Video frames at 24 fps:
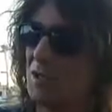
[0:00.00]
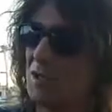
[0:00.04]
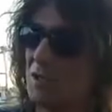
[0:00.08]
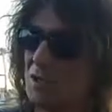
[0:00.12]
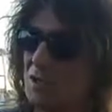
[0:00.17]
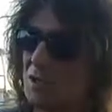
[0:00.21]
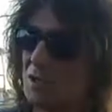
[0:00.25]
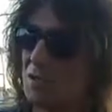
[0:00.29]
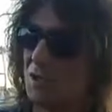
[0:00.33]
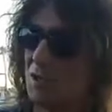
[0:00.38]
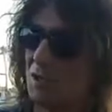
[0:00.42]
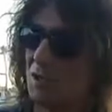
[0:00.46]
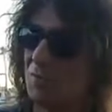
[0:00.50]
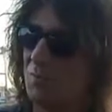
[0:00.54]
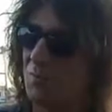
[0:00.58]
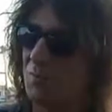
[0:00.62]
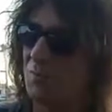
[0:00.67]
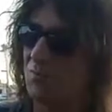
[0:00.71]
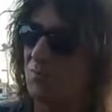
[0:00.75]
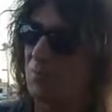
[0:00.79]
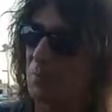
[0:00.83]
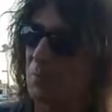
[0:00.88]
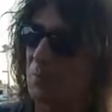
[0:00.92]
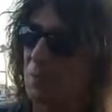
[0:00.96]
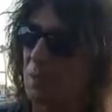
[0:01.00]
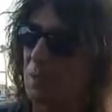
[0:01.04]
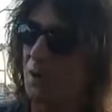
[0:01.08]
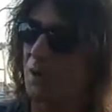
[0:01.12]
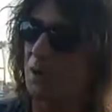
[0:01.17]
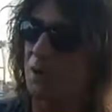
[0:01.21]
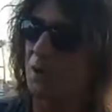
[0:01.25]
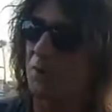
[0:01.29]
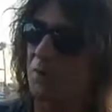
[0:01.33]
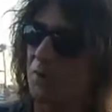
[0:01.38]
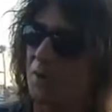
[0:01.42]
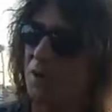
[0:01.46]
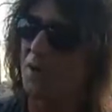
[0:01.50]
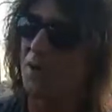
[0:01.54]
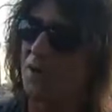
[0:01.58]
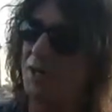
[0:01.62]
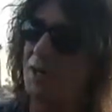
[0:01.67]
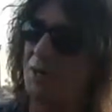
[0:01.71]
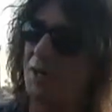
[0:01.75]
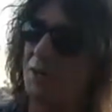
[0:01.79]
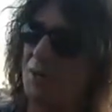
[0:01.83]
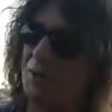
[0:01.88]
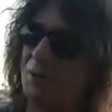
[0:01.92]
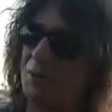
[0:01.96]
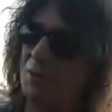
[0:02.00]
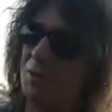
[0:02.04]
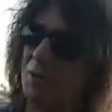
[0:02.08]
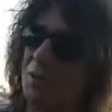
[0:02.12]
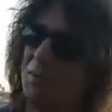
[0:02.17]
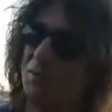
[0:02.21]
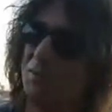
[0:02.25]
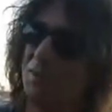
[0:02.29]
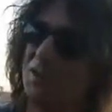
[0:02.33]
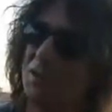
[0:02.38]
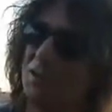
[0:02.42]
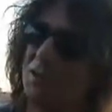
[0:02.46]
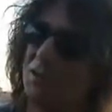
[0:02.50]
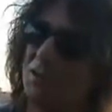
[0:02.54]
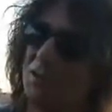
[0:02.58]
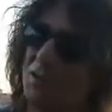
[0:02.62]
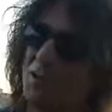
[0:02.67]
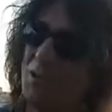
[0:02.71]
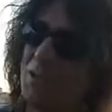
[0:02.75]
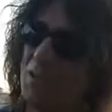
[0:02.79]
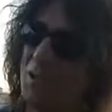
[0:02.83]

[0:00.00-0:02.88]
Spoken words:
Wow. So right now I'm pretty much